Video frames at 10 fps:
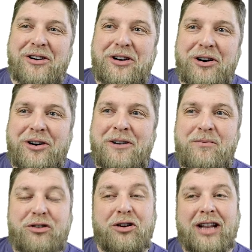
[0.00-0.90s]
on
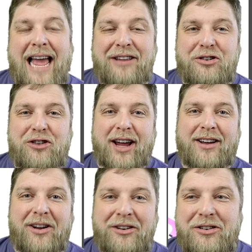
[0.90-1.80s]
go. So
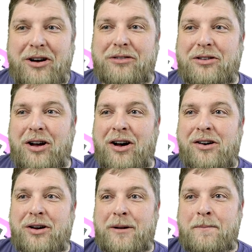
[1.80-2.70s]

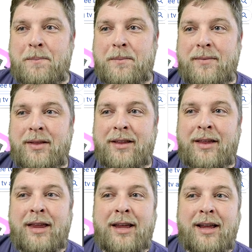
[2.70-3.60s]
letscrackon.org.
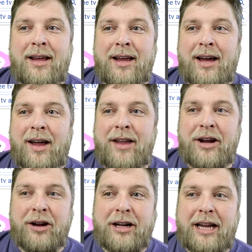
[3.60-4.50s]
And then
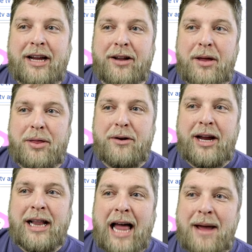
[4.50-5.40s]
you're going to click on the
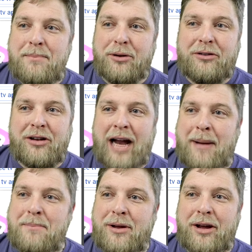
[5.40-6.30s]
three-line button,
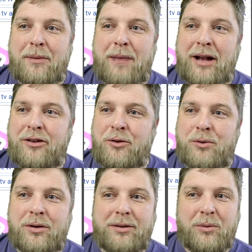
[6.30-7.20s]
hamburger
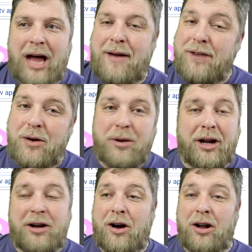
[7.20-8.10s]
menu, whatever you
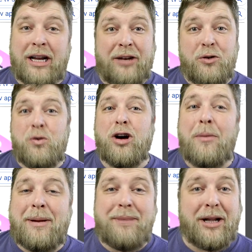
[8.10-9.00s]
want to call it. Do
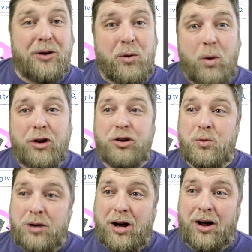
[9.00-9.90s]
comment below what
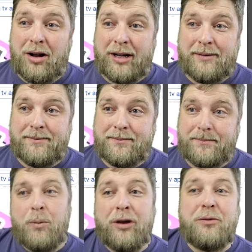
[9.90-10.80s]
you call it.
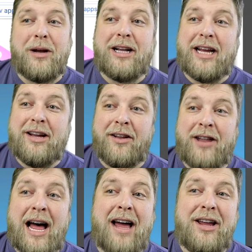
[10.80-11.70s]
And once we click
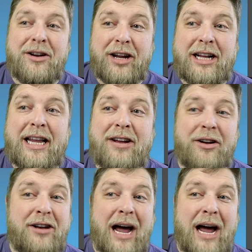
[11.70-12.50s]
on that, you're going to click on